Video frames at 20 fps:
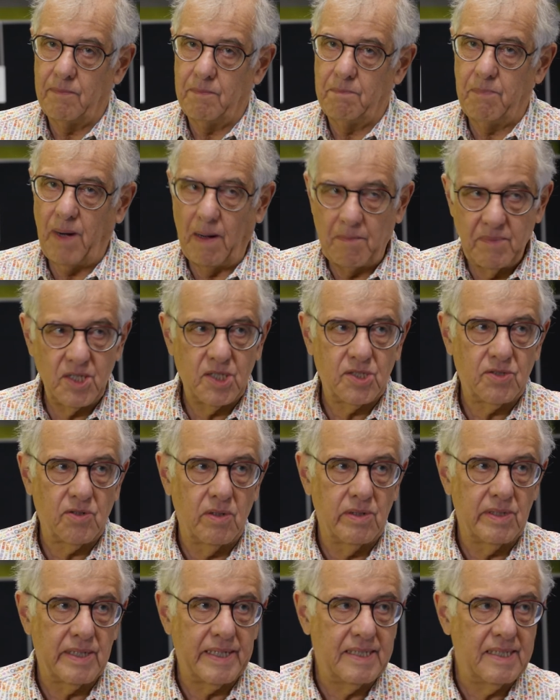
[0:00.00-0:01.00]
published
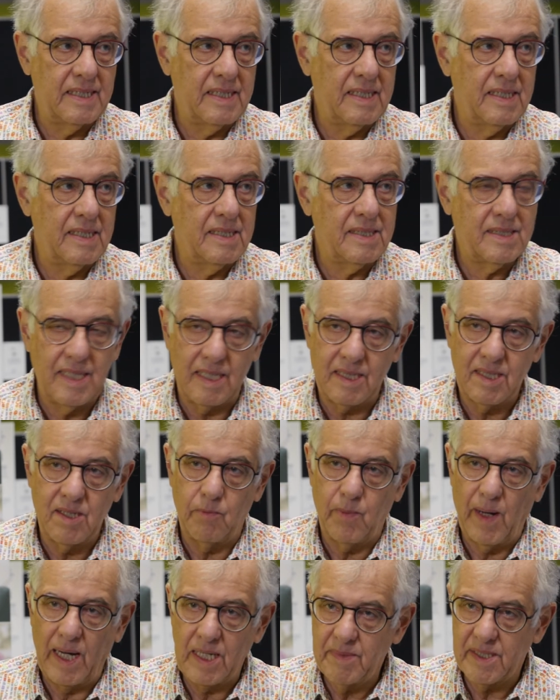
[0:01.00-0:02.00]
already that the
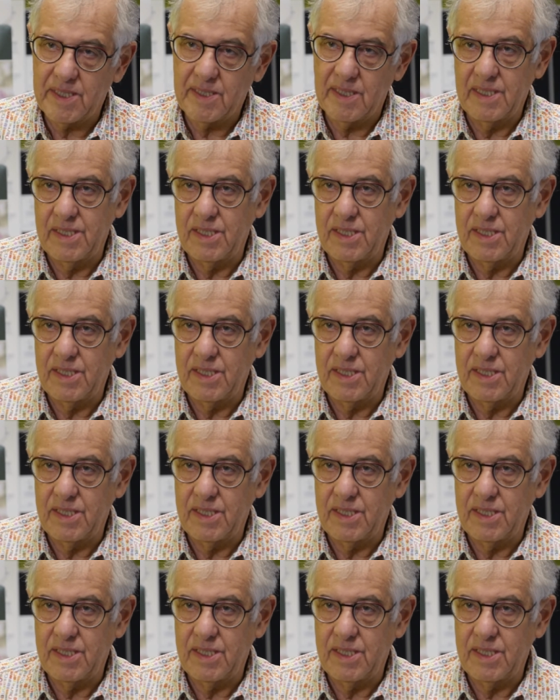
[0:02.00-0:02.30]
white matter